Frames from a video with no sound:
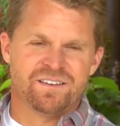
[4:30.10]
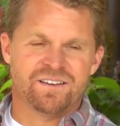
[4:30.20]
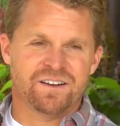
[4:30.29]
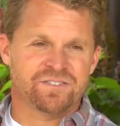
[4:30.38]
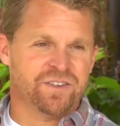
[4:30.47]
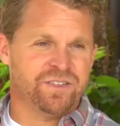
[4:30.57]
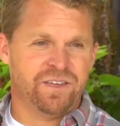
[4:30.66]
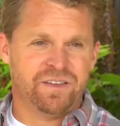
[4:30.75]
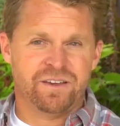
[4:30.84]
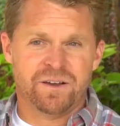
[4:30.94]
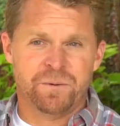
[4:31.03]
Gosh, I
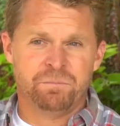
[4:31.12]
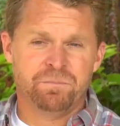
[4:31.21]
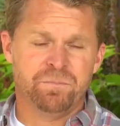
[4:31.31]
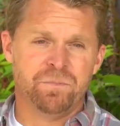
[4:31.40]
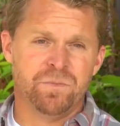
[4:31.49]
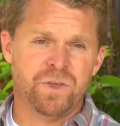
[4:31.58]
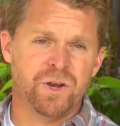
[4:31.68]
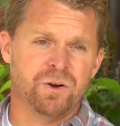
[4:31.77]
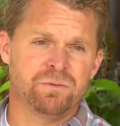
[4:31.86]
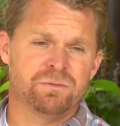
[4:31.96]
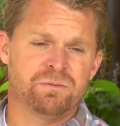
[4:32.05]
think um, you
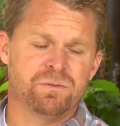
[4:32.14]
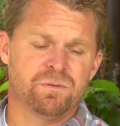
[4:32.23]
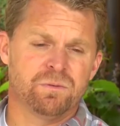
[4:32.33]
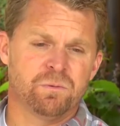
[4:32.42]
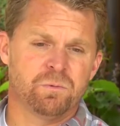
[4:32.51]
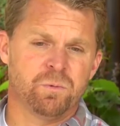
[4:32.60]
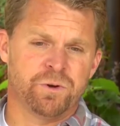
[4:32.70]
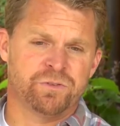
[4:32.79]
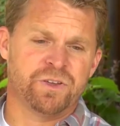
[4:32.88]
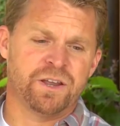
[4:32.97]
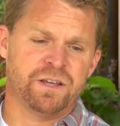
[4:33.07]
know we're
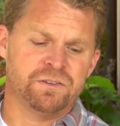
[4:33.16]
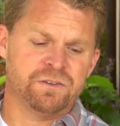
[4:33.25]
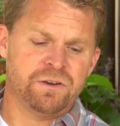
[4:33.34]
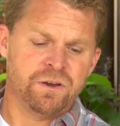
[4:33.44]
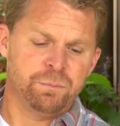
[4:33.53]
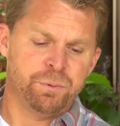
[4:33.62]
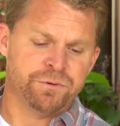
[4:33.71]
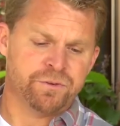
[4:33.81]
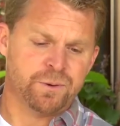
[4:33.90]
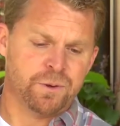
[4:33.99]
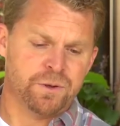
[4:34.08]
just going to continue to push
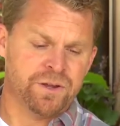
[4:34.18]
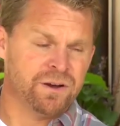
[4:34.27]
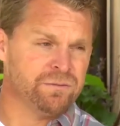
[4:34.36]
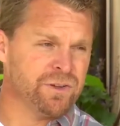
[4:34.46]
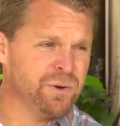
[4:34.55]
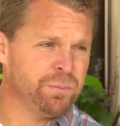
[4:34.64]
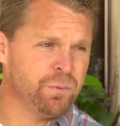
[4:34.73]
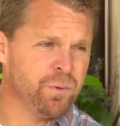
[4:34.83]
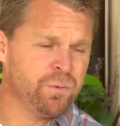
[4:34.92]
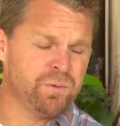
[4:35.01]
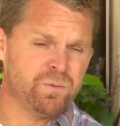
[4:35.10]
the quality envelope of
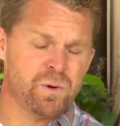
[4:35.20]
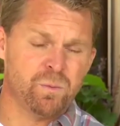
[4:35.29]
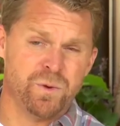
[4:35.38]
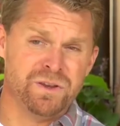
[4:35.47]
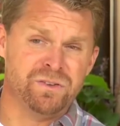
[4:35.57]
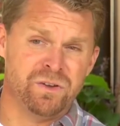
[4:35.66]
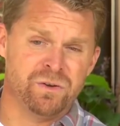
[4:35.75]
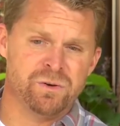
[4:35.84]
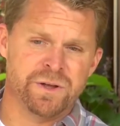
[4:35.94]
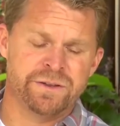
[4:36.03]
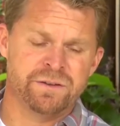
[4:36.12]
what what we
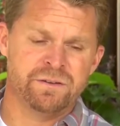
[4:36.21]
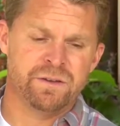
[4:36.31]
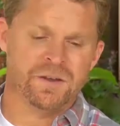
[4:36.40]
do and